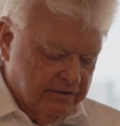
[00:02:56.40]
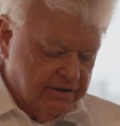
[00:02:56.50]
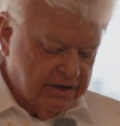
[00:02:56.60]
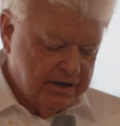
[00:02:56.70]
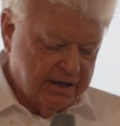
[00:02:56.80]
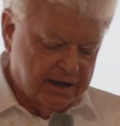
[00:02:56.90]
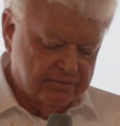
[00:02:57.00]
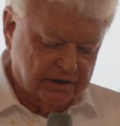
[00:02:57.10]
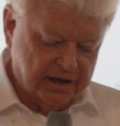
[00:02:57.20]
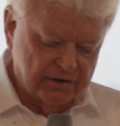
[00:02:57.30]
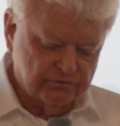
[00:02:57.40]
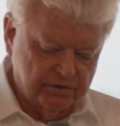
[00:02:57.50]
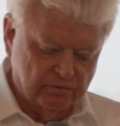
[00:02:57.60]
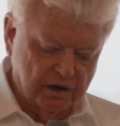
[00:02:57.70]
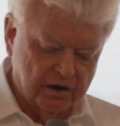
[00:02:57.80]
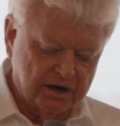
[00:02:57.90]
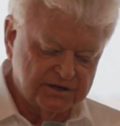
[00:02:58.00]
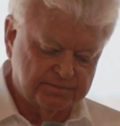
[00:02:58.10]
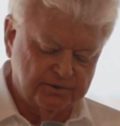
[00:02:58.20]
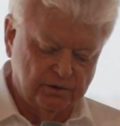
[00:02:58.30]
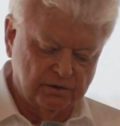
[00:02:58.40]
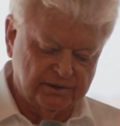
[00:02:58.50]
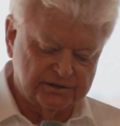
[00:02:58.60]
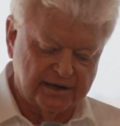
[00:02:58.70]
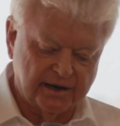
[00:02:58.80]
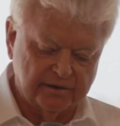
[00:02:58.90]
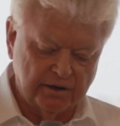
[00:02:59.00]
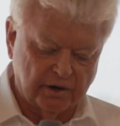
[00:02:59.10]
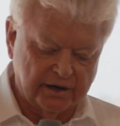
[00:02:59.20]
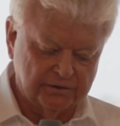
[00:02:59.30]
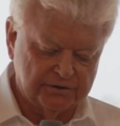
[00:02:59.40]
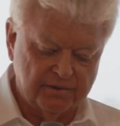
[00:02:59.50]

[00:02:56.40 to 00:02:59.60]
the country relies, Ulaanbaatar anyway, on